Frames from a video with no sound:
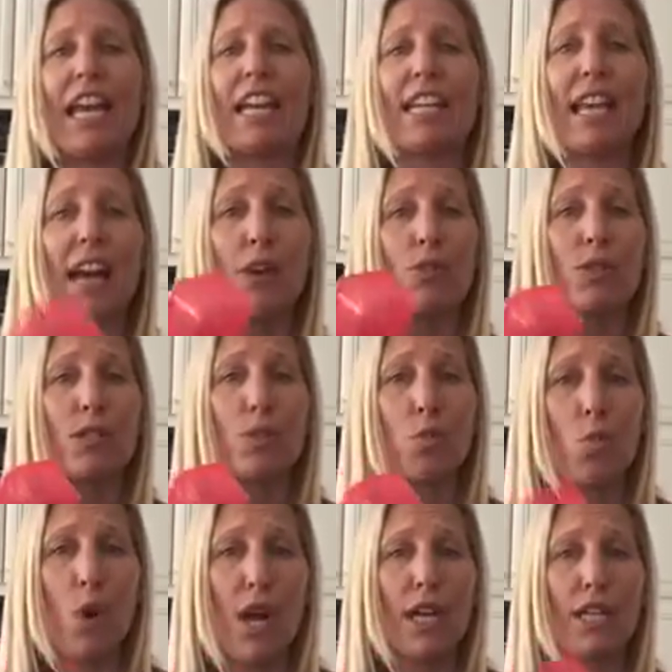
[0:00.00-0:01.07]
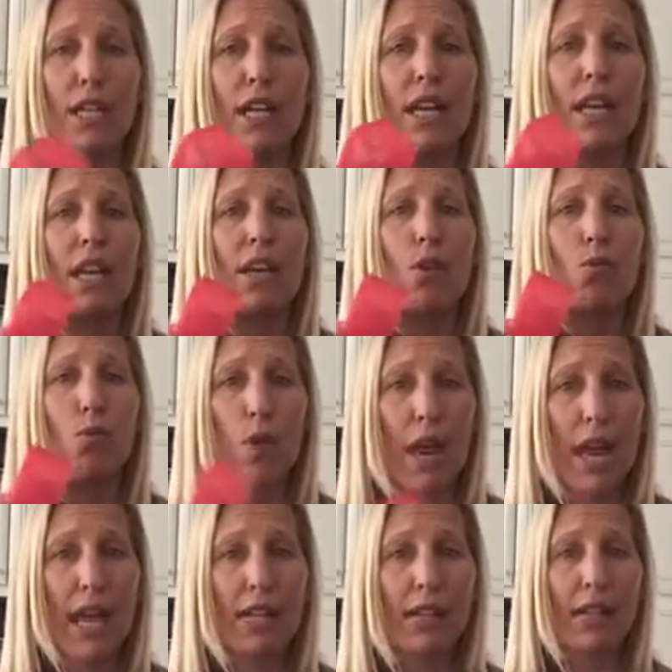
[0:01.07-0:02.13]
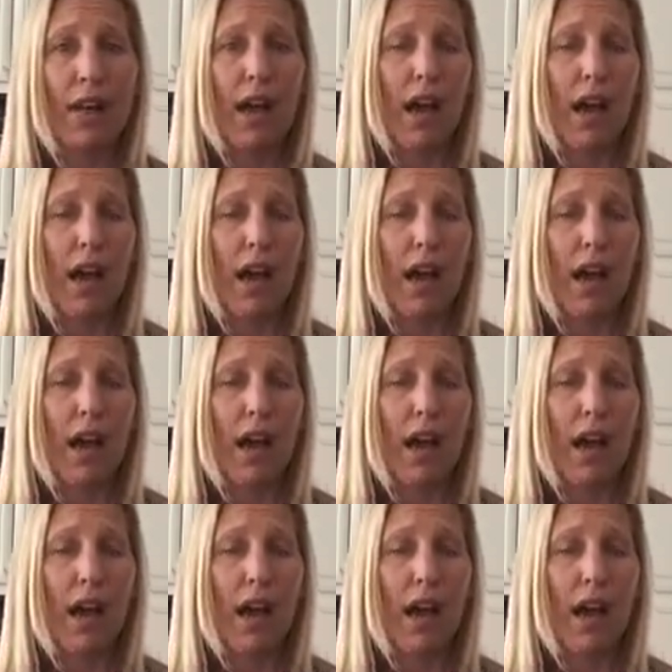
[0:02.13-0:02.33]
It counts as 1 red.